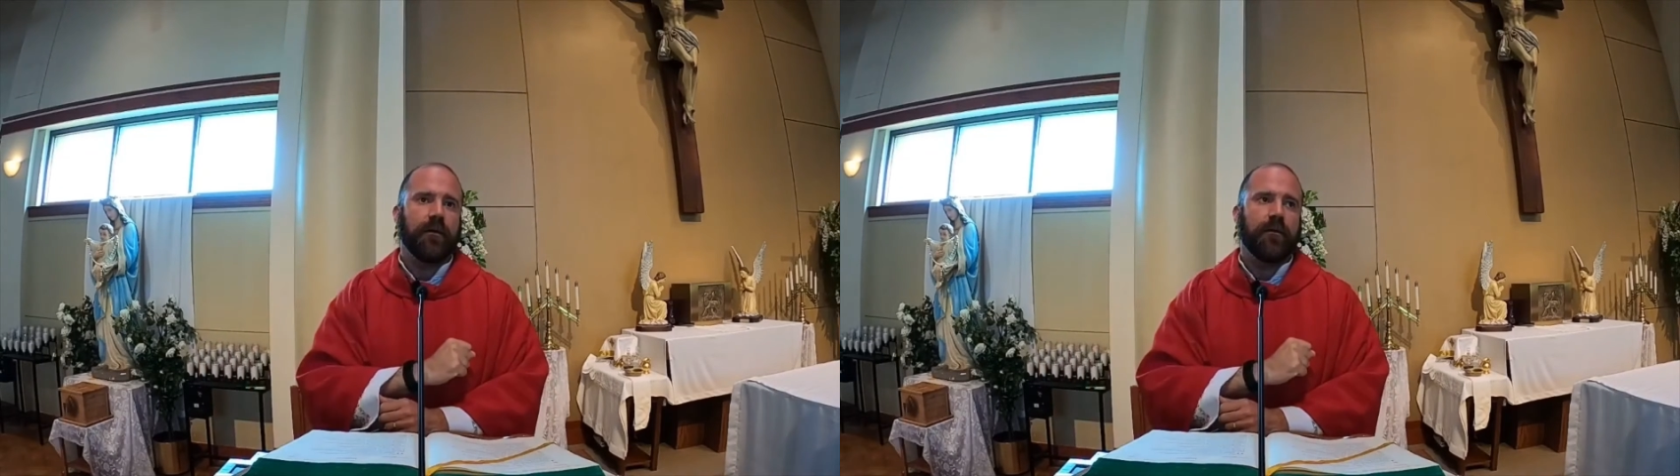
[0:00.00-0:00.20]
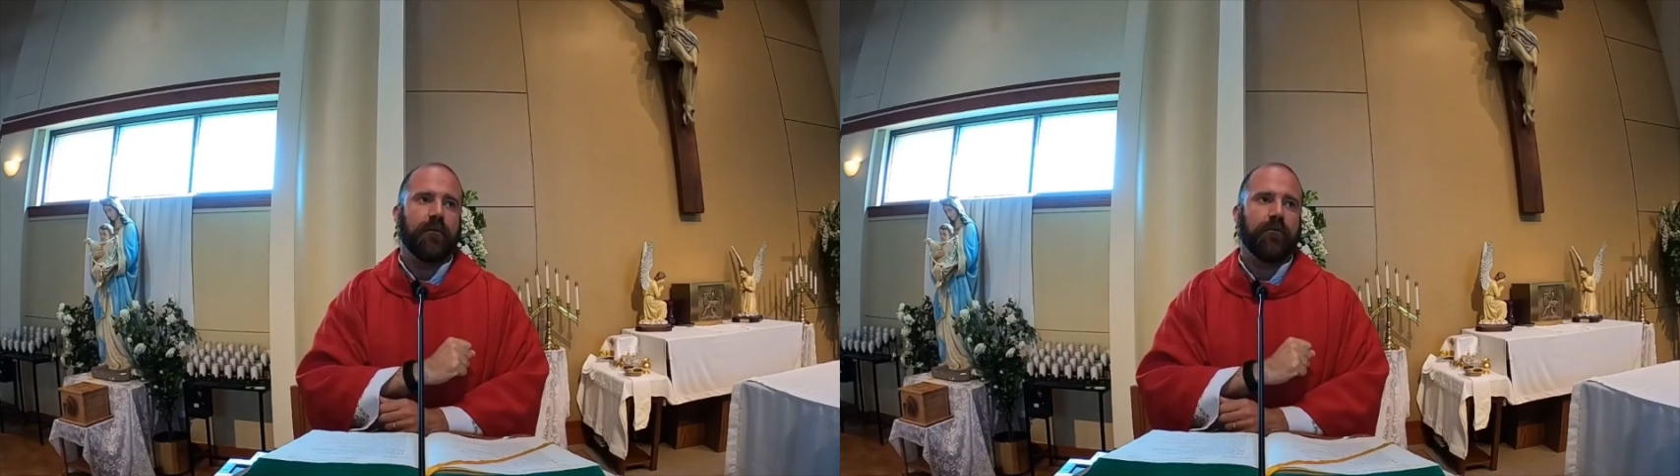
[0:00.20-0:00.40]

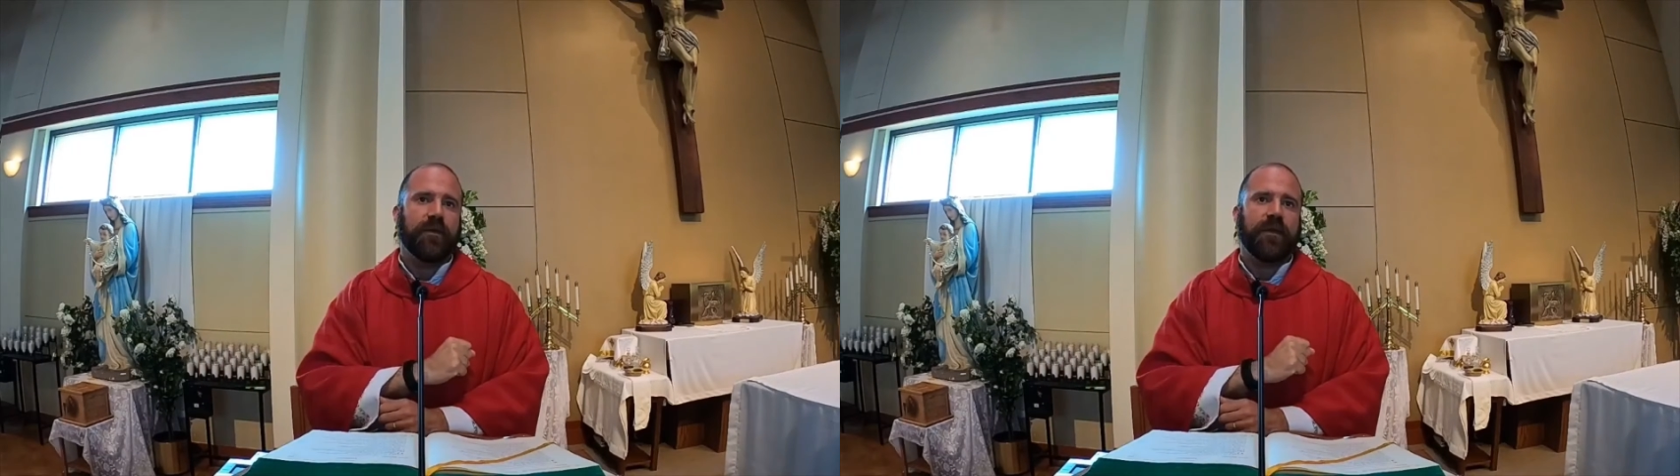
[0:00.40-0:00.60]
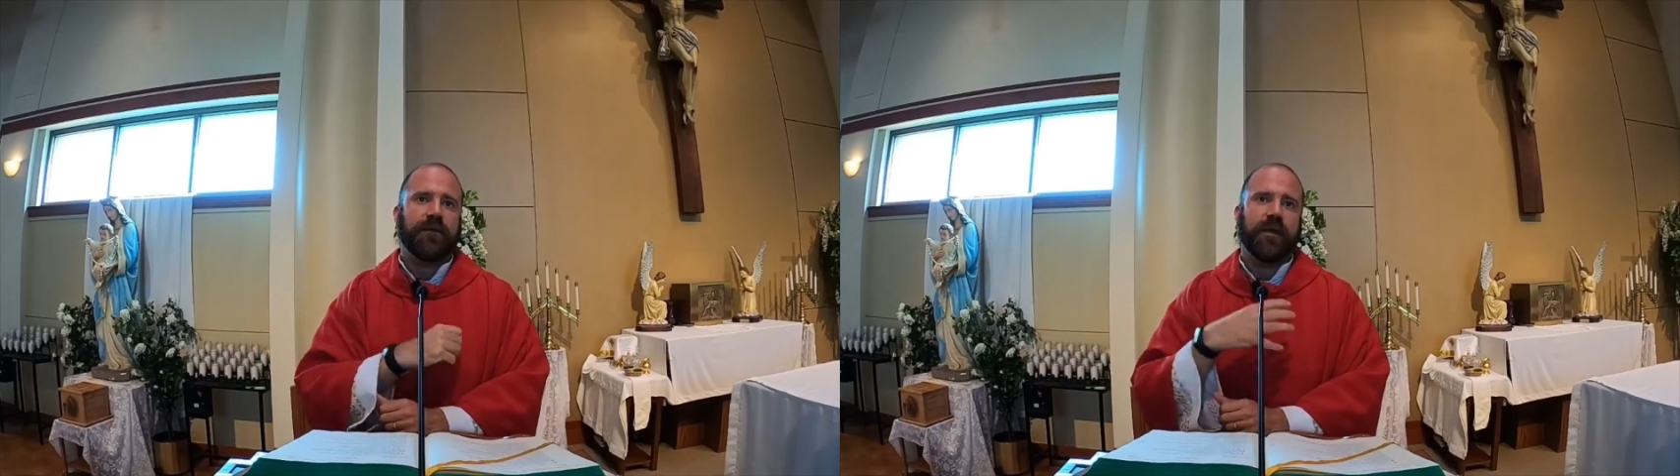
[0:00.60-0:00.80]
but
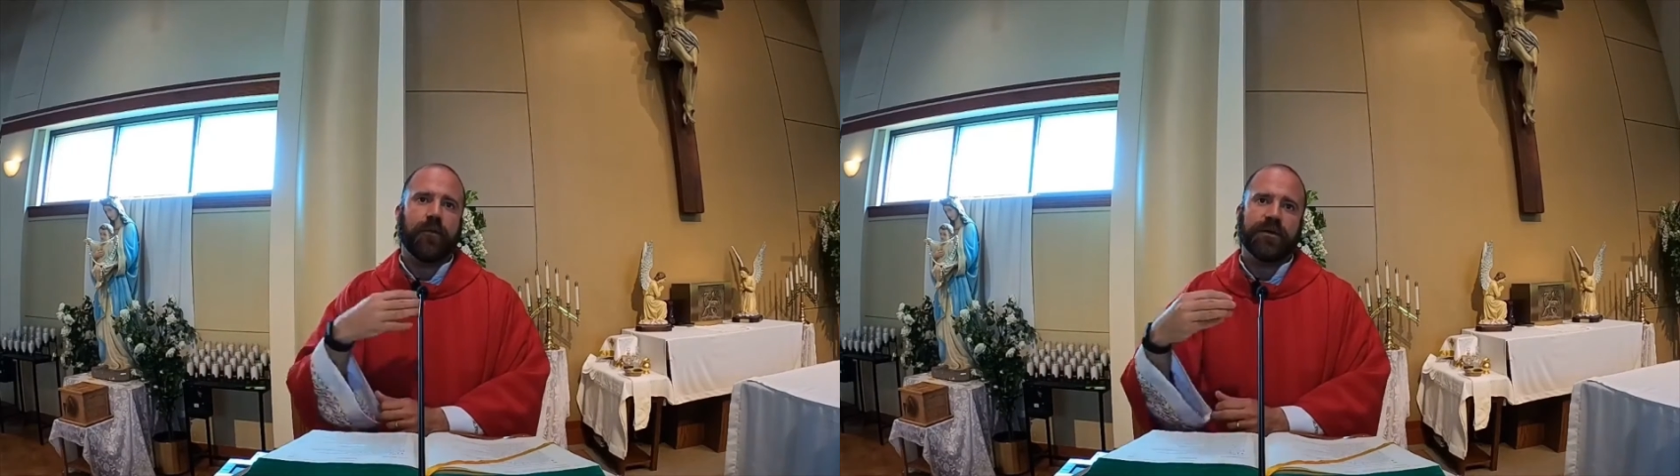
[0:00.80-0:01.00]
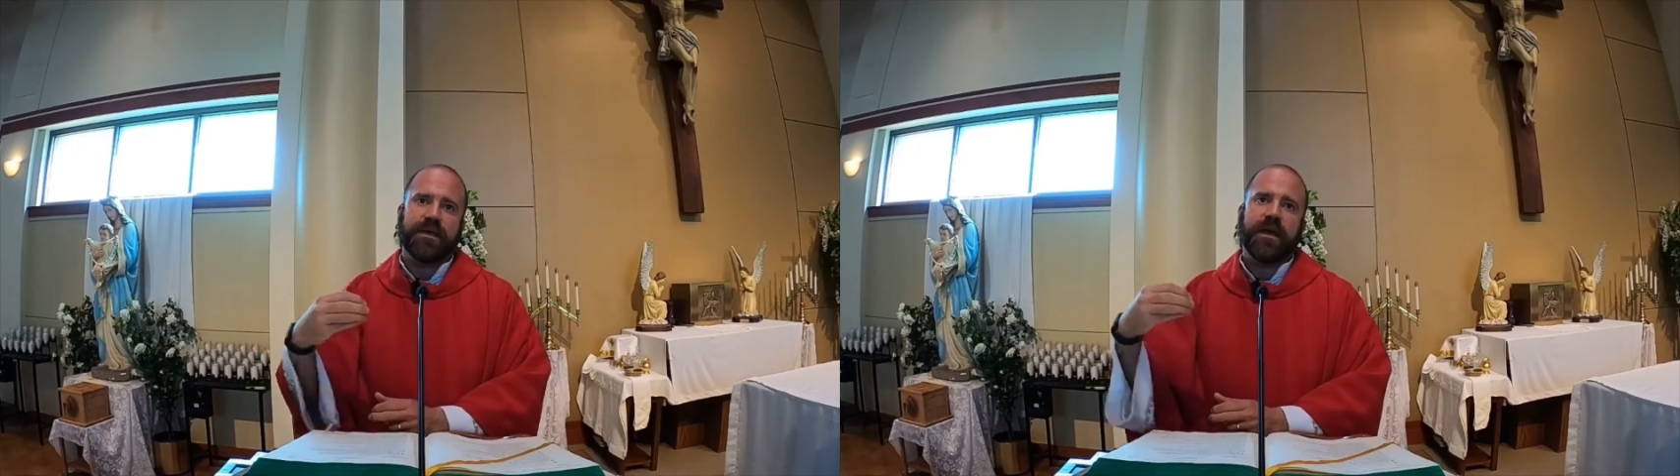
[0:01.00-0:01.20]
that they were
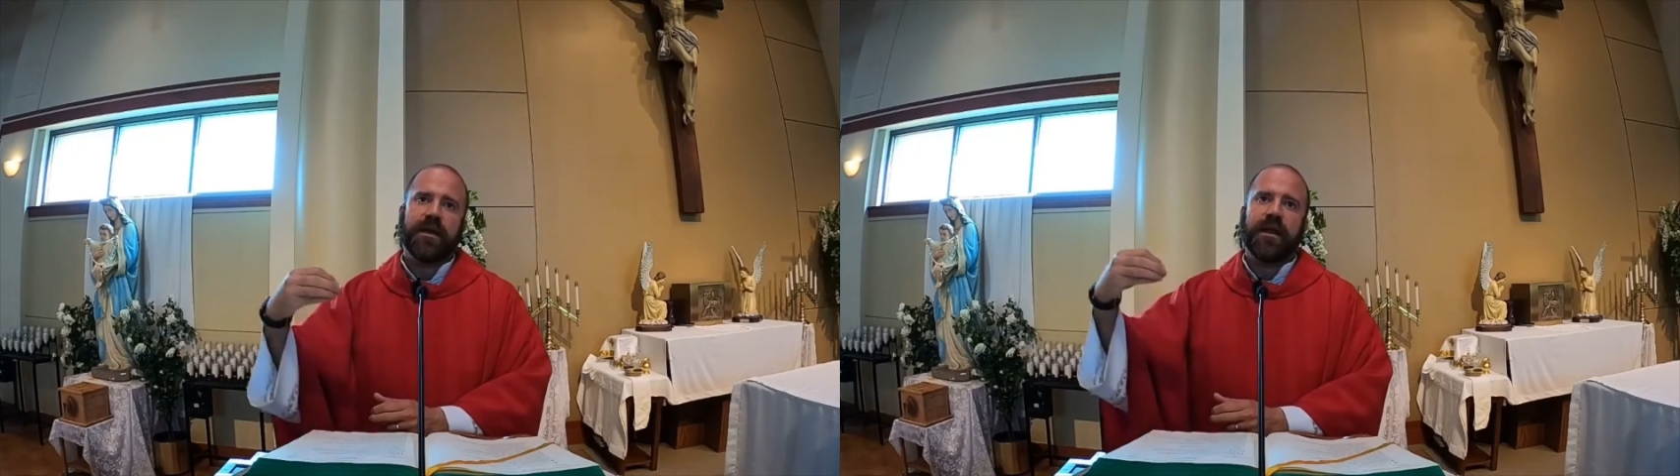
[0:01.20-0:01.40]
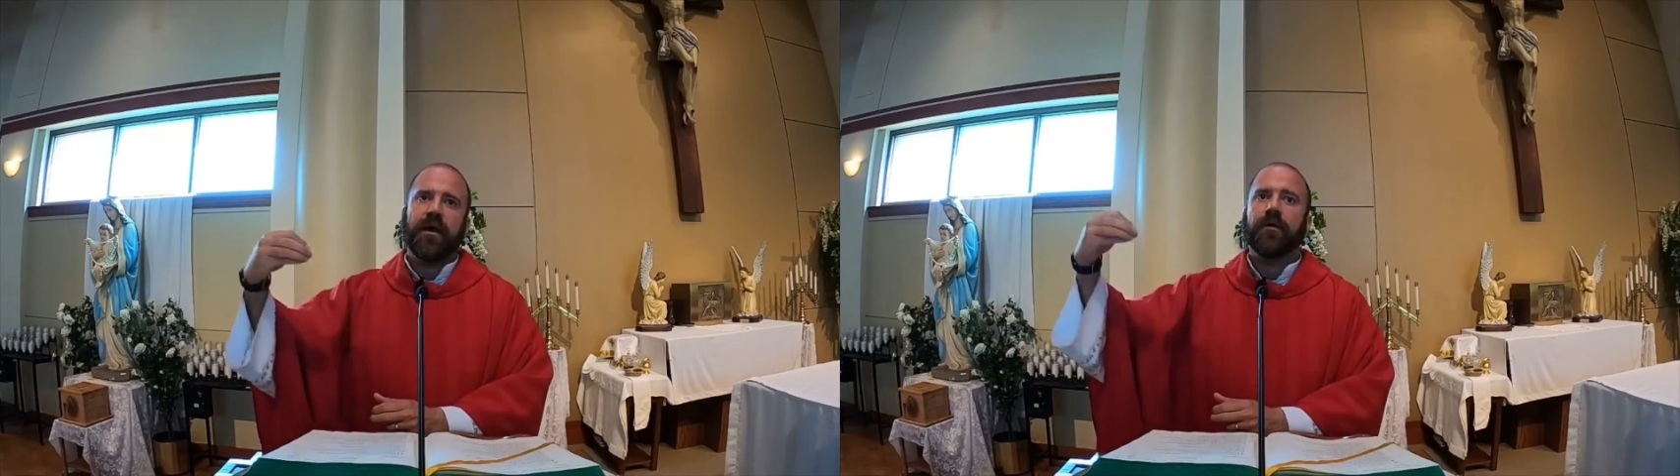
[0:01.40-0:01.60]
taken
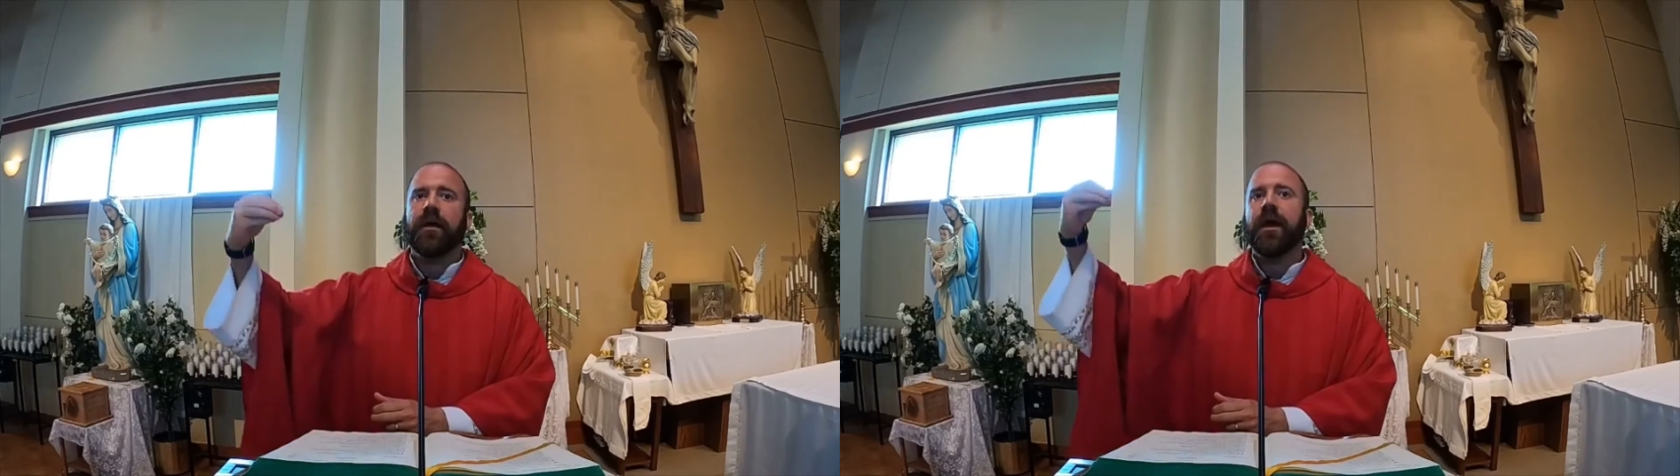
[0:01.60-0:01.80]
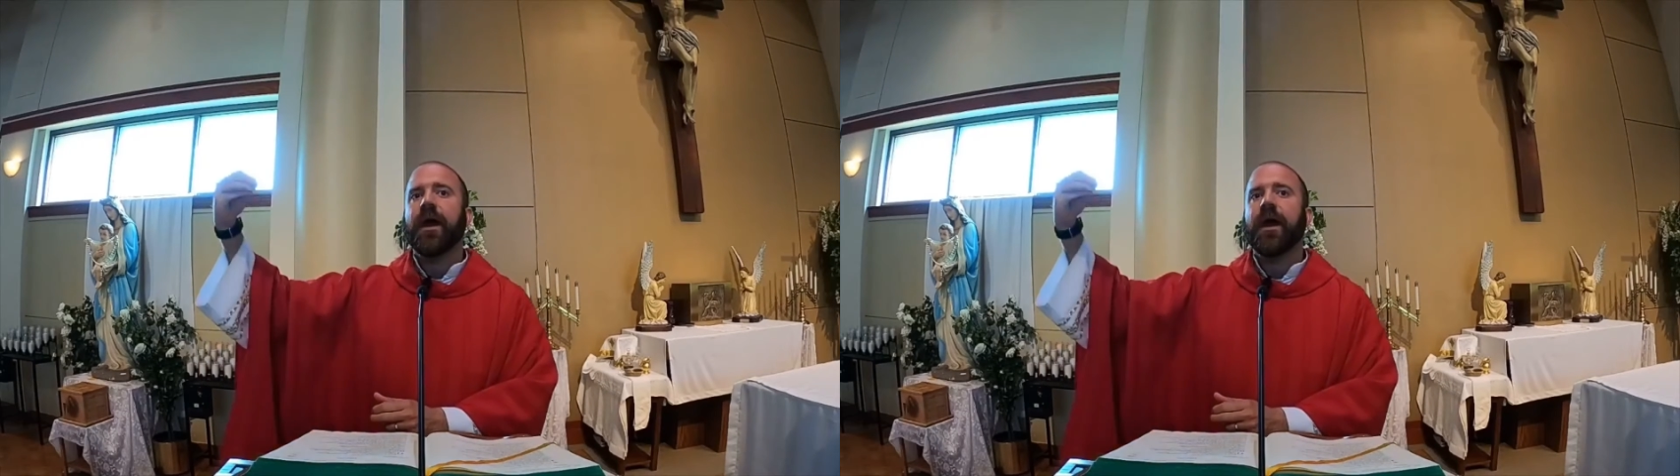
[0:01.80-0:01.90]
out